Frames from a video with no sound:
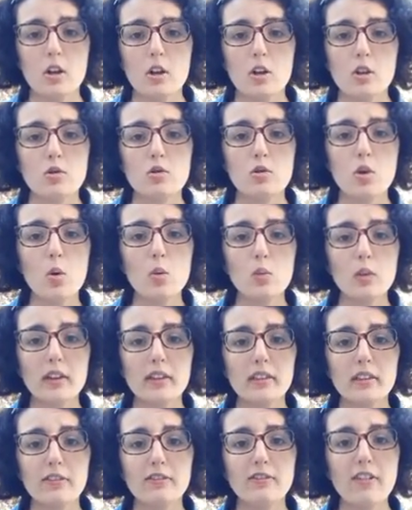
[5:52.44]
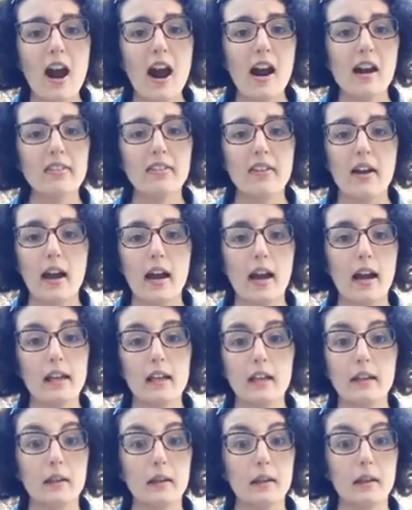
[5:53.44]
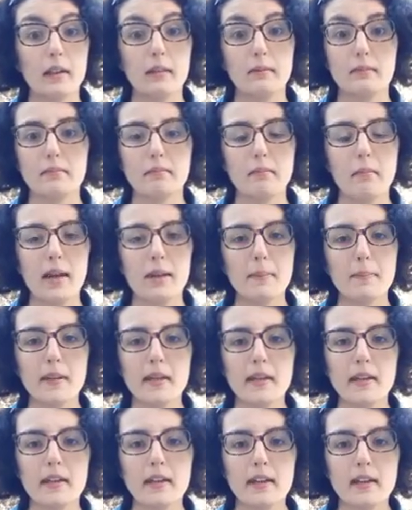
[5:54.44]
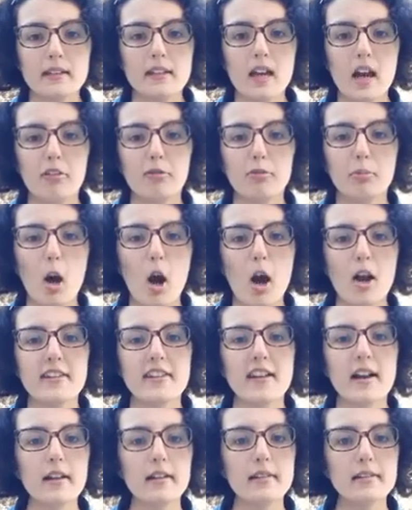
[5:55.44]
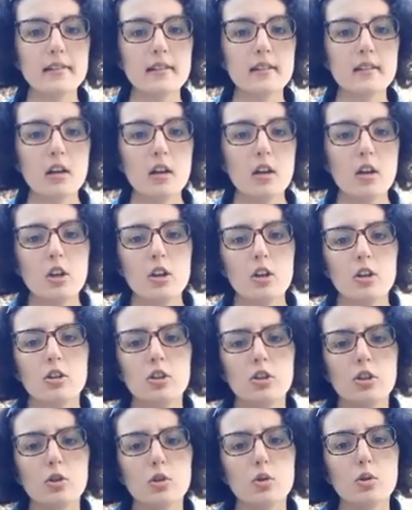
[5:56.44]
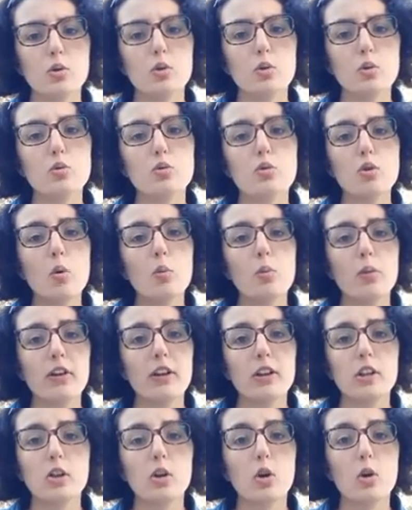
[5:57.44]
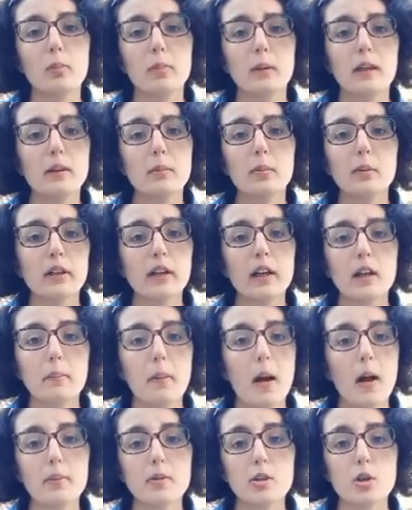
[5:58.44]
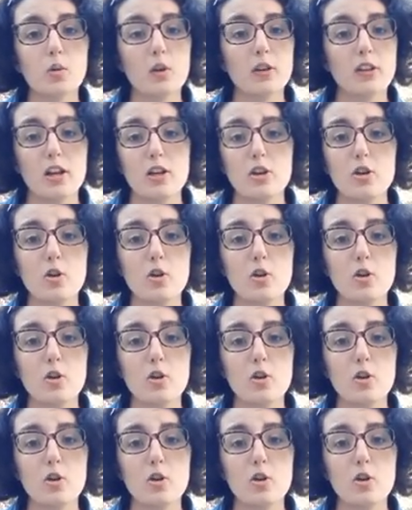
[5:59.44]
don't let the fact that it might be a tough process, you don't think you'll be able to get it published one day, you don't